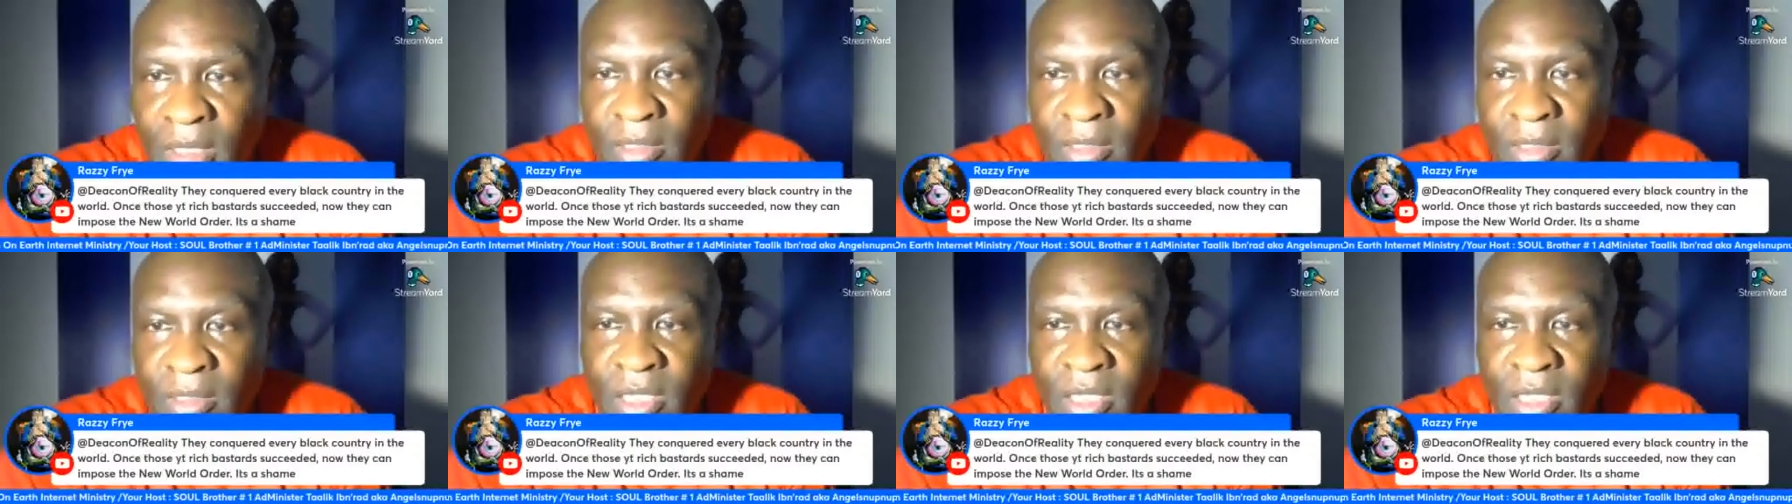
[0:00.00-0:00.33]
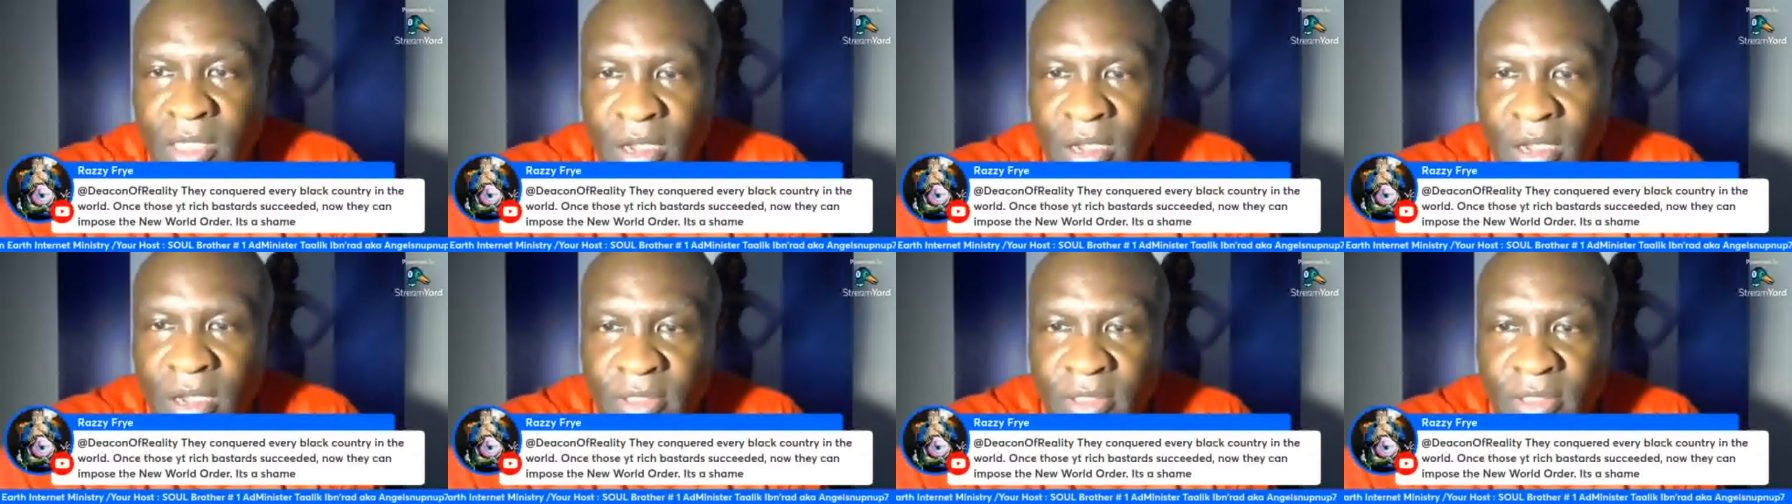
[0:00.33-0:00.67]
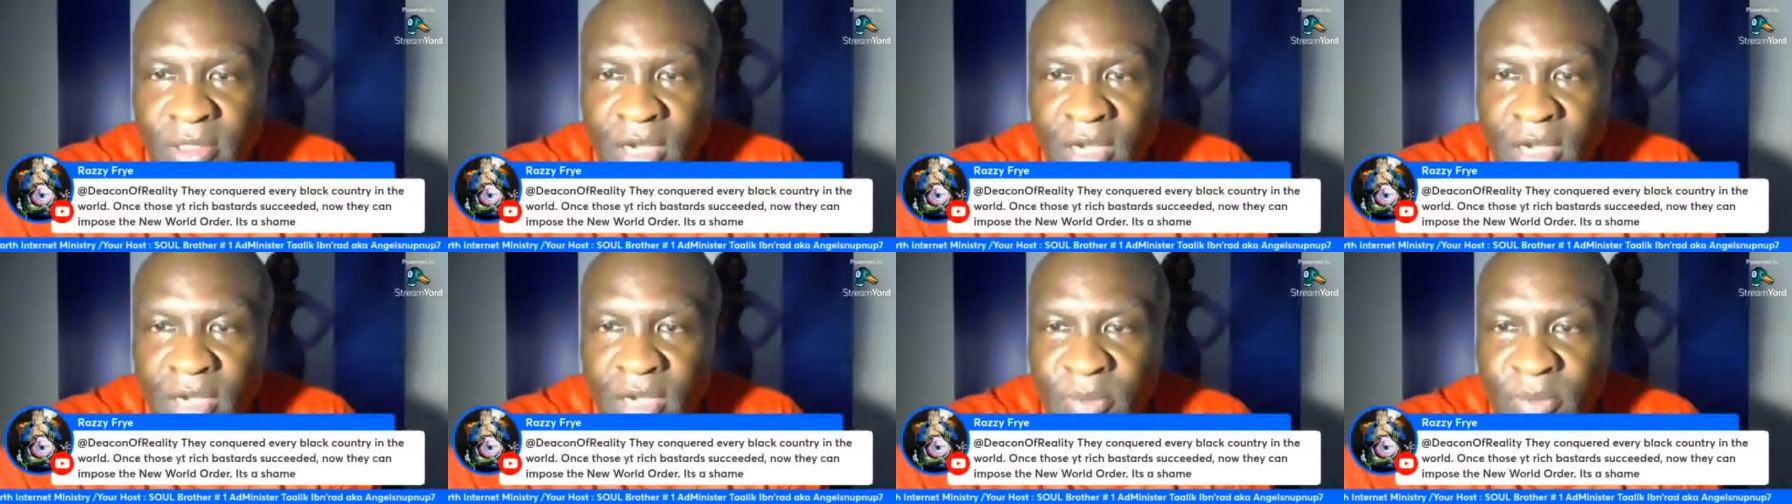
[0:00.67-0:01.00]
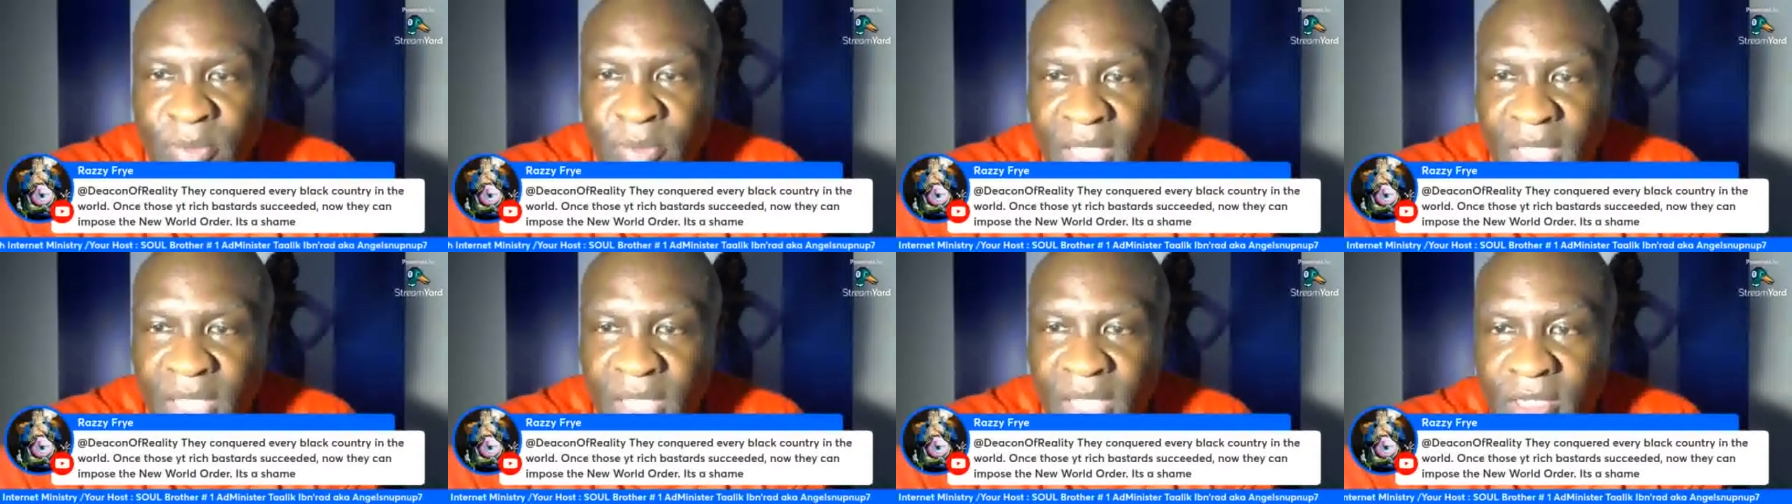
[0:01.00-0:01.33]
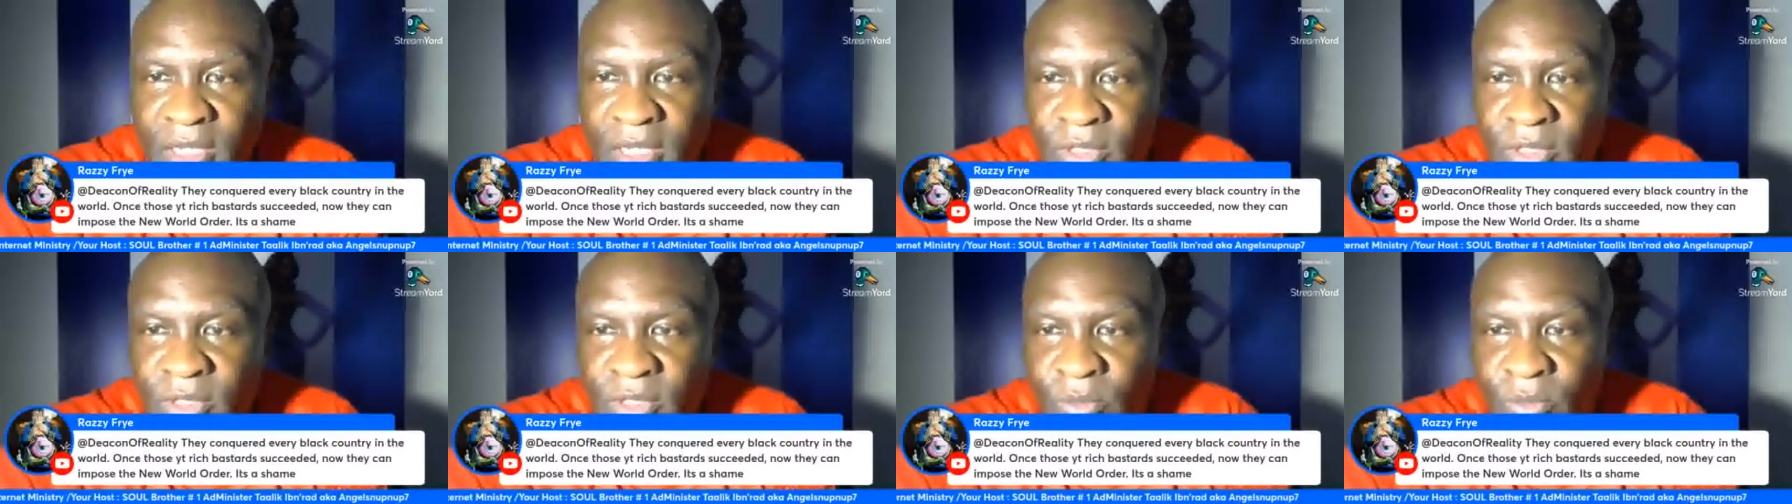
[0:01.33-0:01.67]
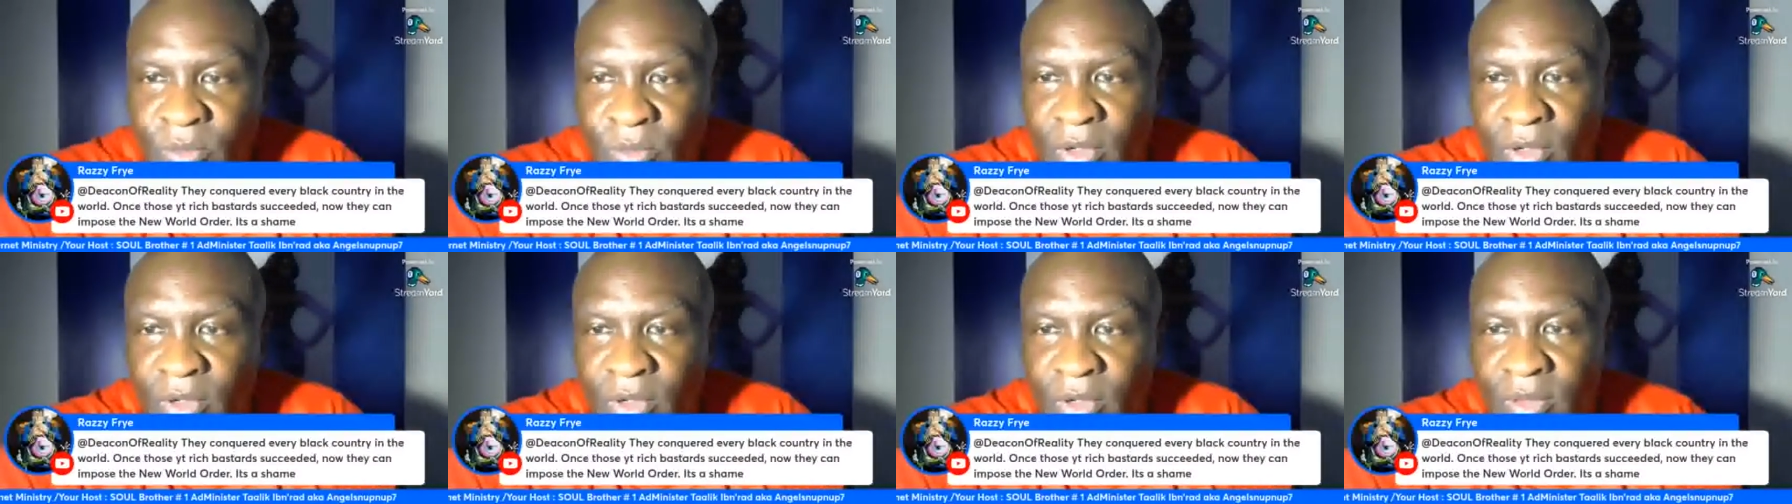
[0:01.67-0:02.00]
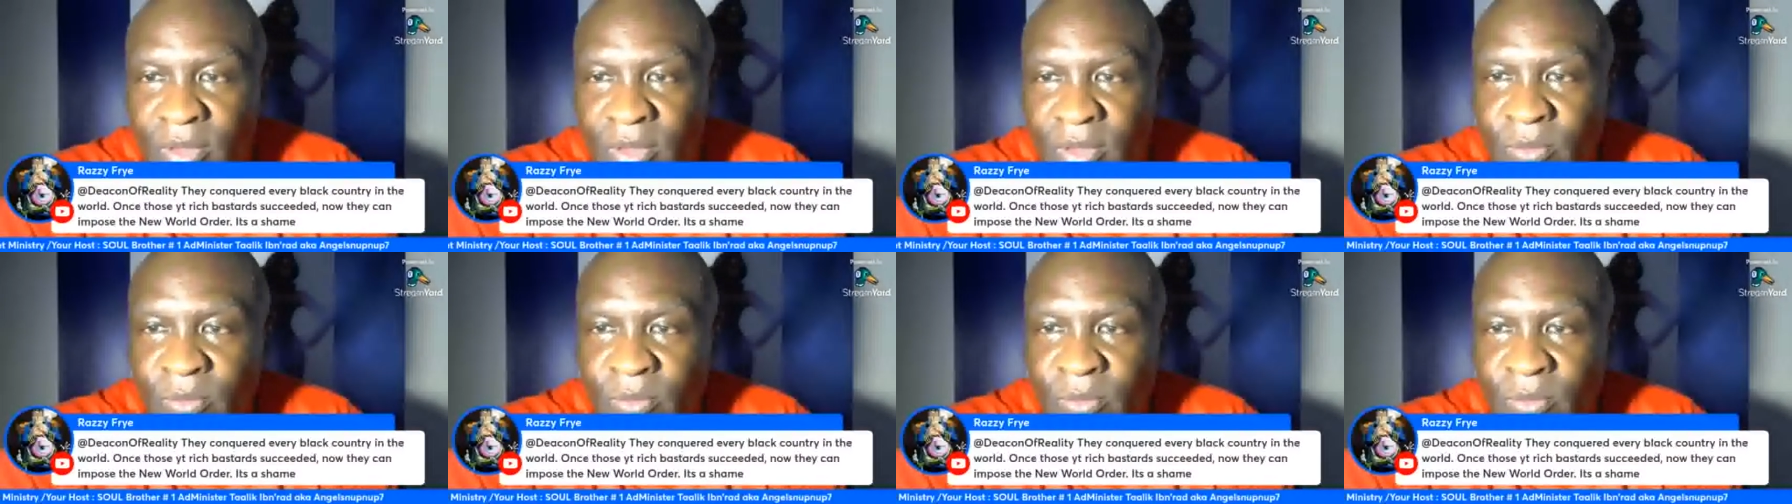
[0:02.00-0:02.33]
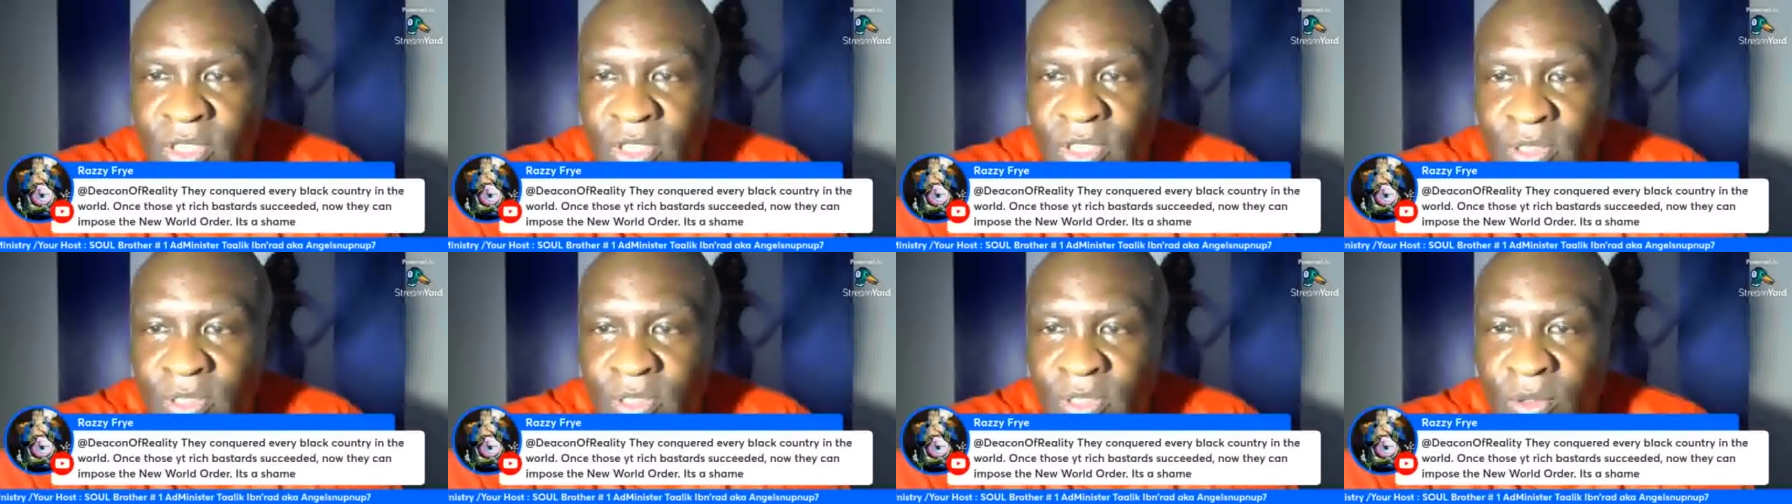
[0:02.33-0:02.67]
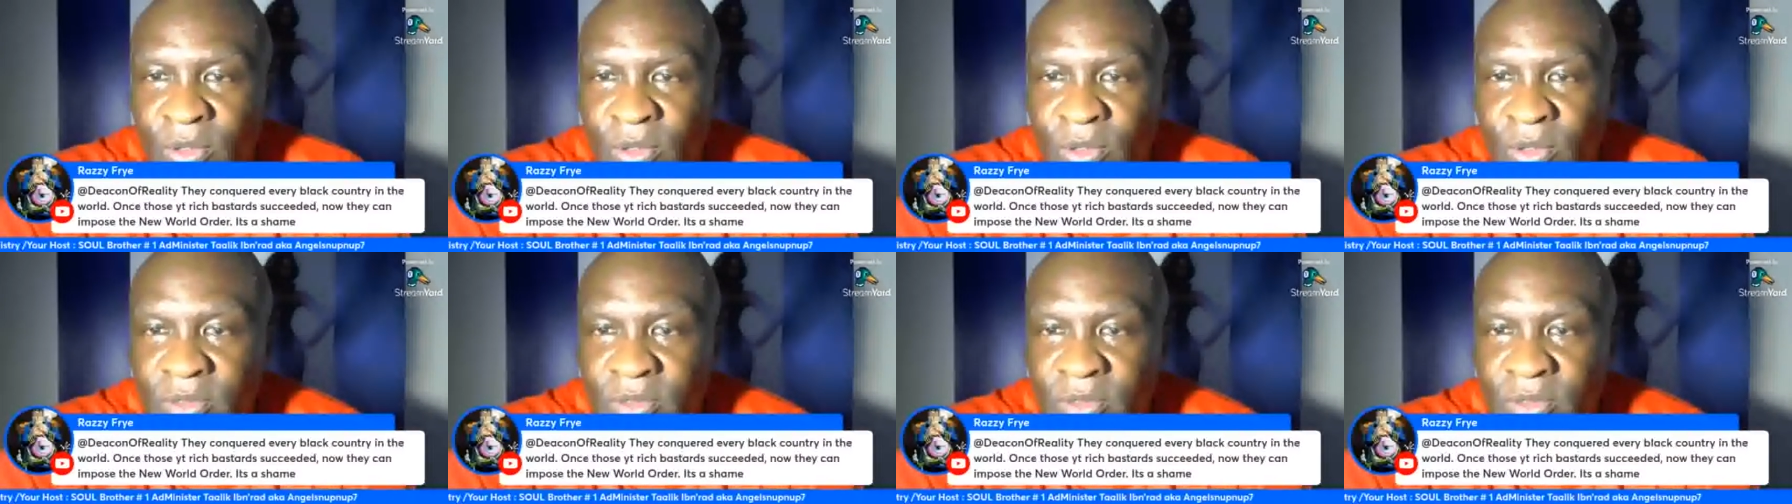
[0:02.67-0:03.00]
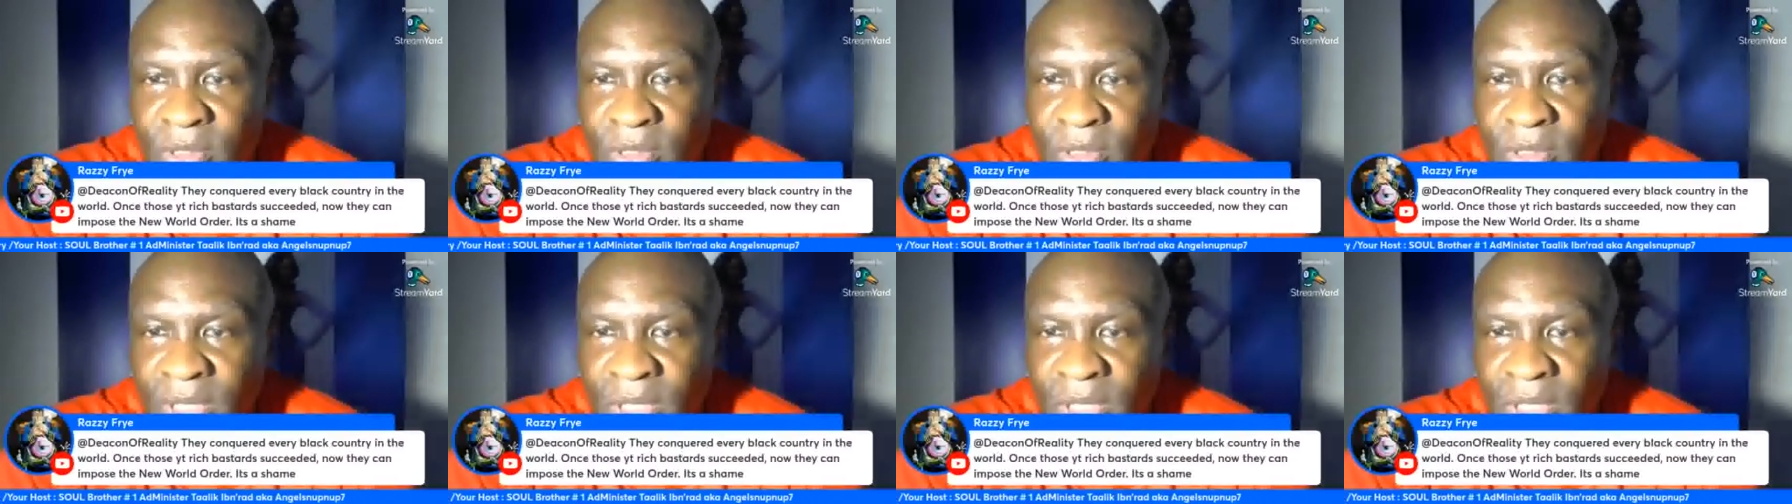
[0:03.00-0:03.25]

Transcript: they conquered every black country in the world once those